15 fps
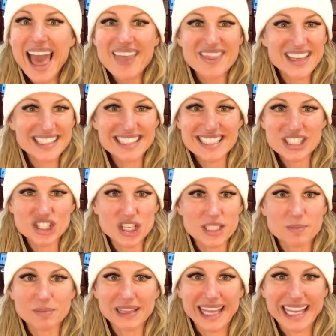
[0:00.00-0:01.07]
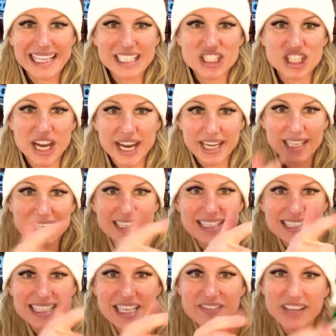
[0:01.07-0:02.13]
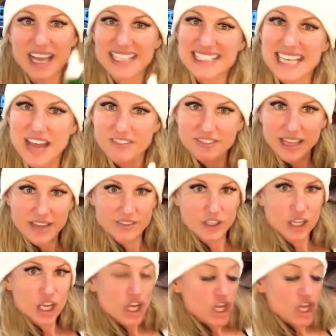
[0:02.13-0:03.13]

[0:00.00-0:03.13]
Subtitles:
This is just plain Jane stevia. It's not flavored.